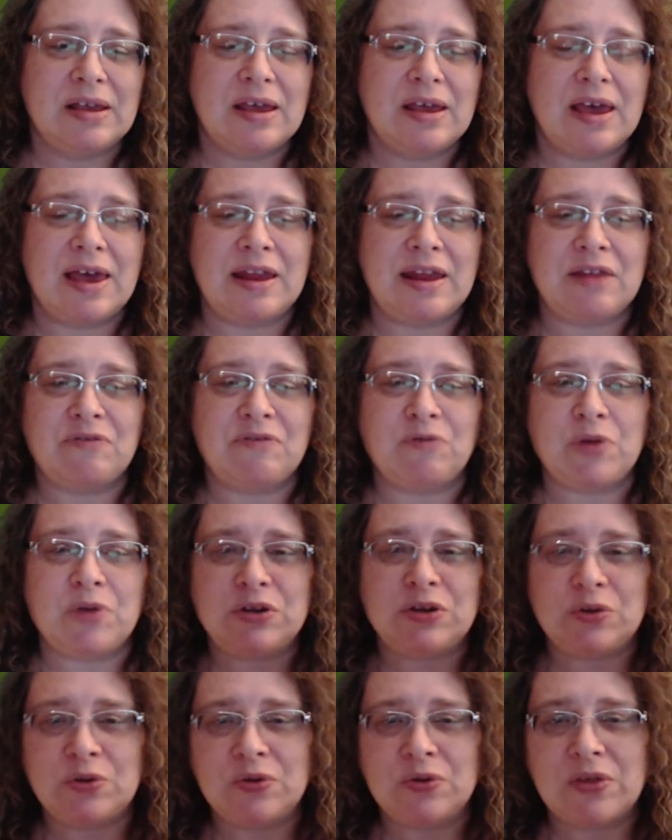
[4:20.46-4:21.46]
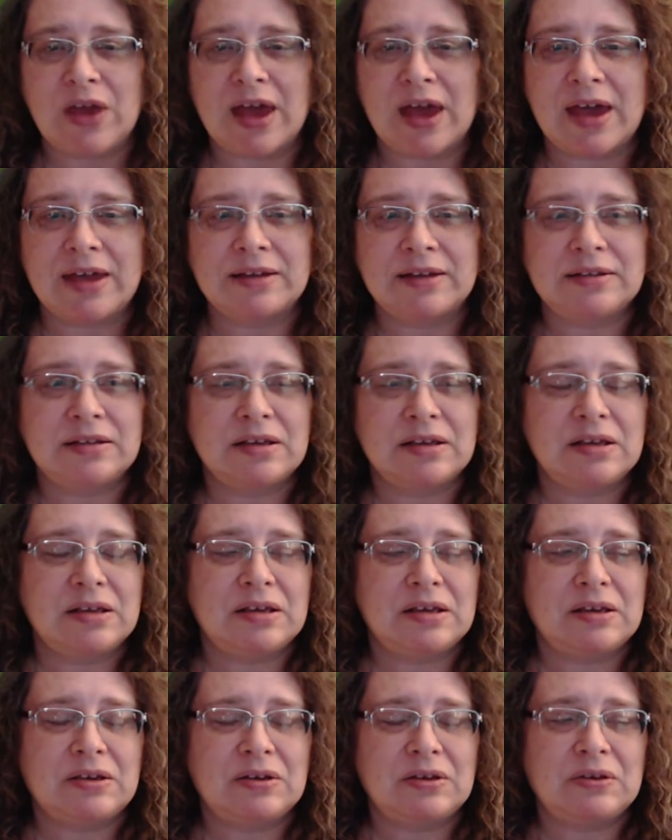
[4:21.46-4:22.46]
And if we do that,
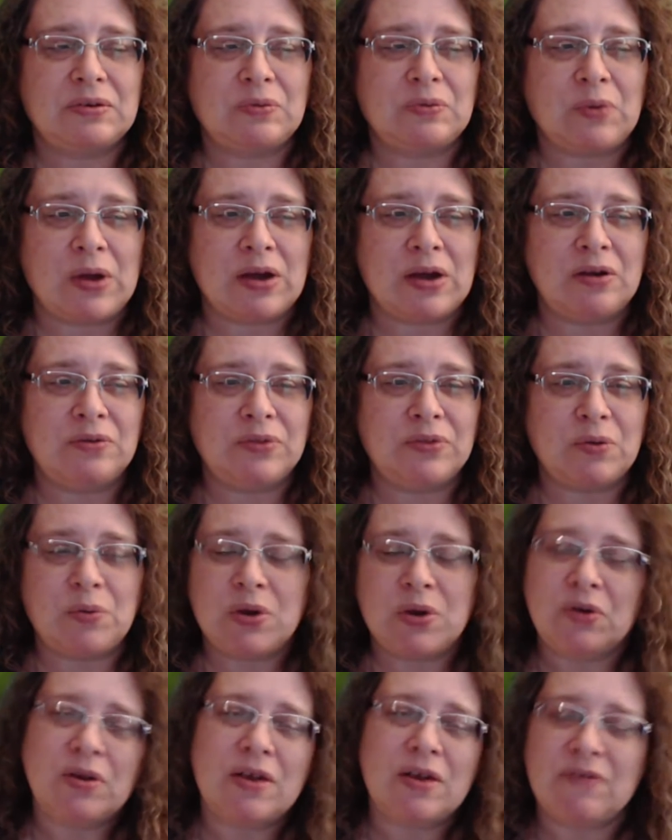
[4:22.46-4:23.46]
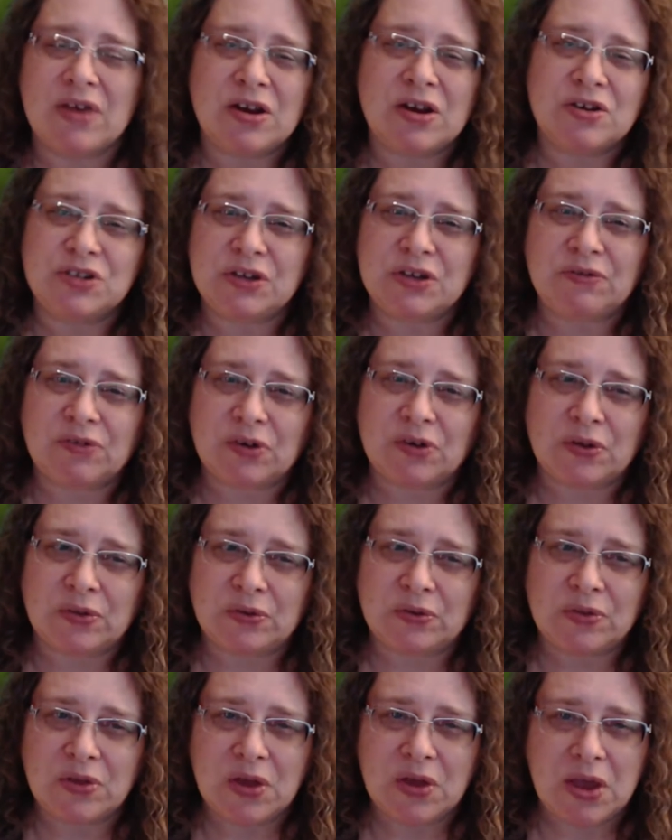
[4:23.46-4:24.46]
well, then we don't have energy for
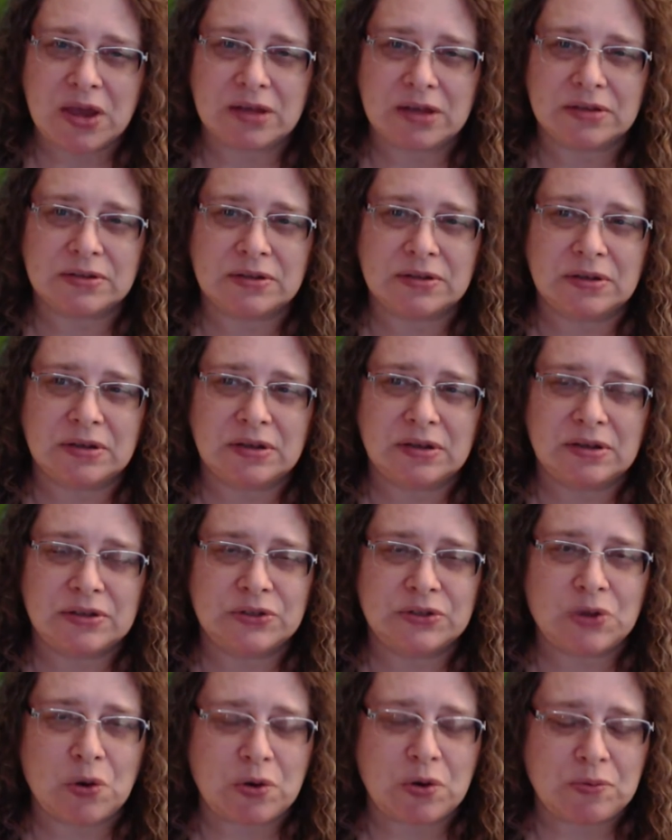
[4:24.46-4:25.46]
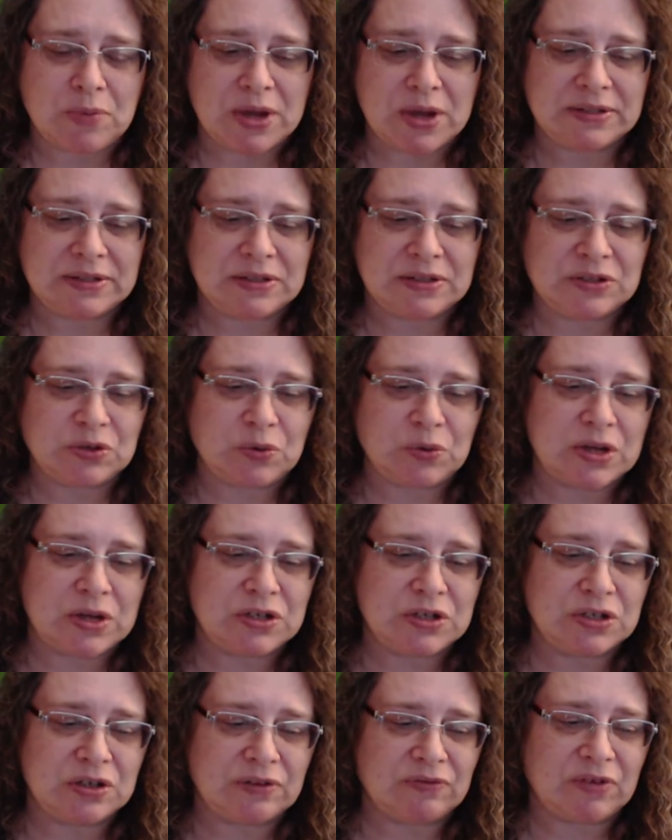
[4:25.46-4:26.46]
other things. So in my
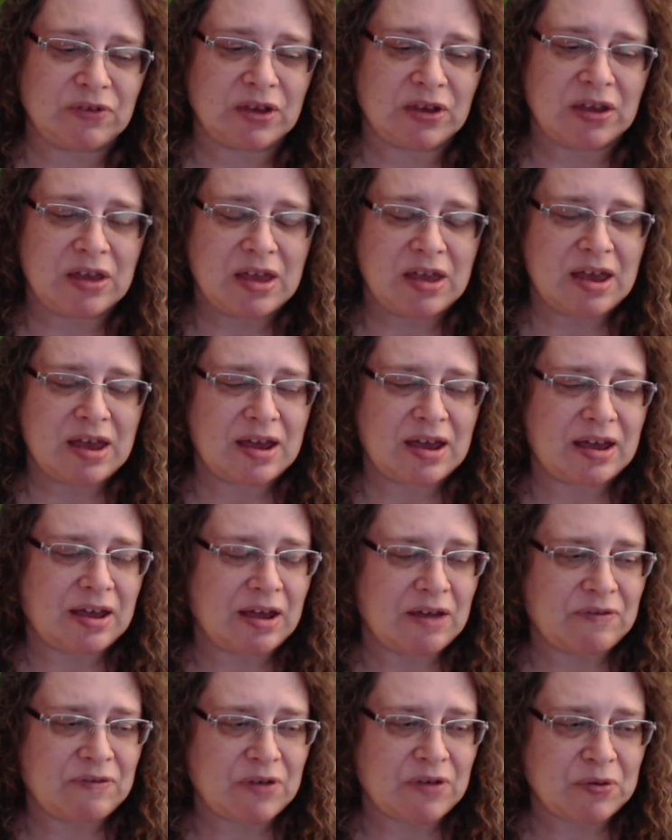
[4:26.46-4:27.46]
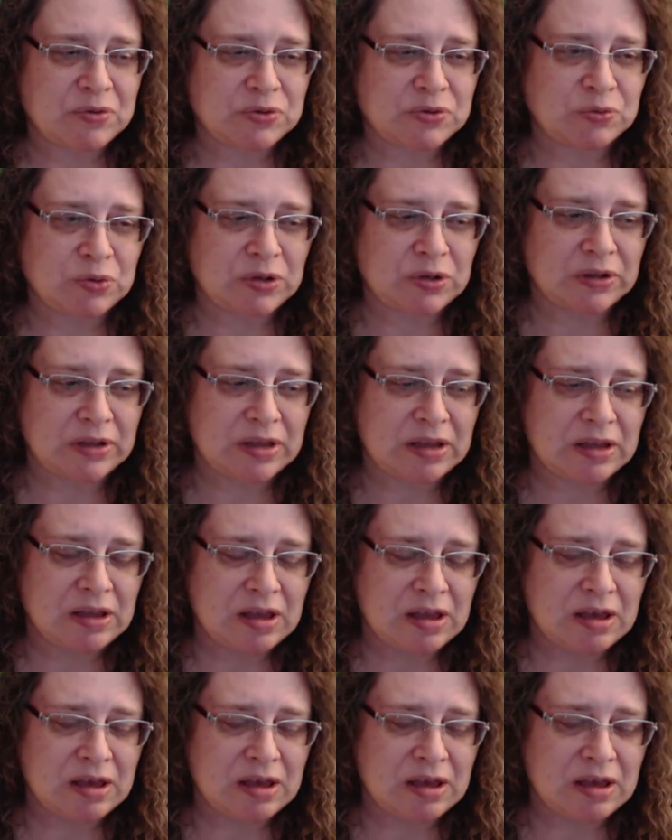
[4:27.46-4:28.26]
situation, if I was really